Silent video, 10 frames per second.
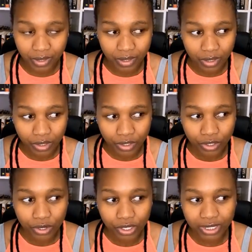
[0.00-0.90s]

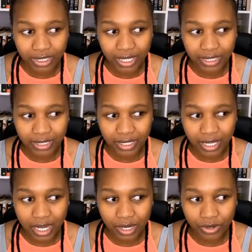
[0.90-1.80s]
Not that they are
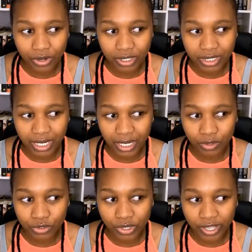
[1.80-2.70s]
not allowed to
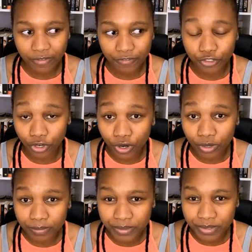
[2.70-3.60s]
have
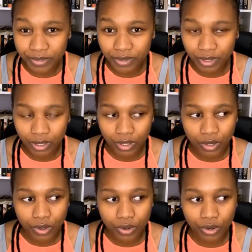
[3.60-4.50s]
jobs,
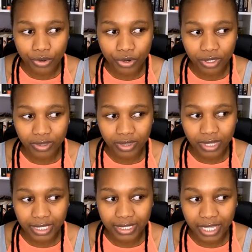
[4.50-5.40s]
or not that
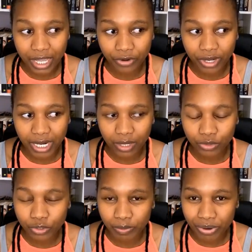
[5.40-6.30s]
they are not allowed to
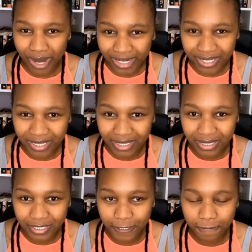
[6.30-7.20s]
practice.
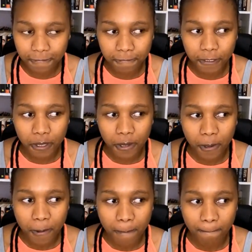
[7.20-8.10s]

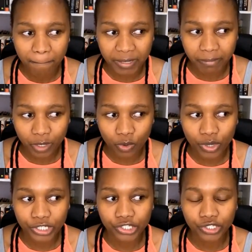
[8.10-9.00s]
But my
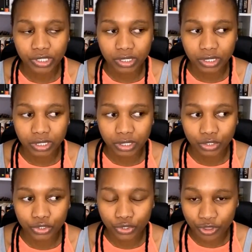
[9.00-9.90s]
question to
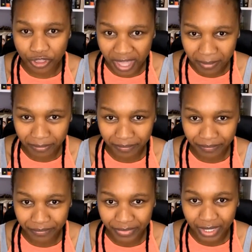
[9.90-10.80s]
them
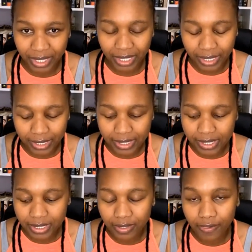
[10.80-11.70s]
is,
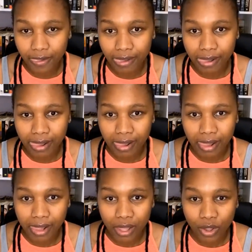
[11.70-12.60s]

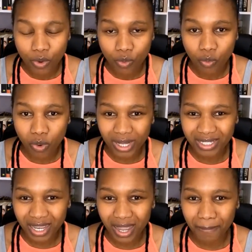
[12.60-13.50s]
what
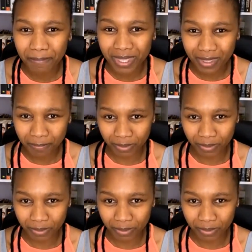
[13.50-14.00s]
are people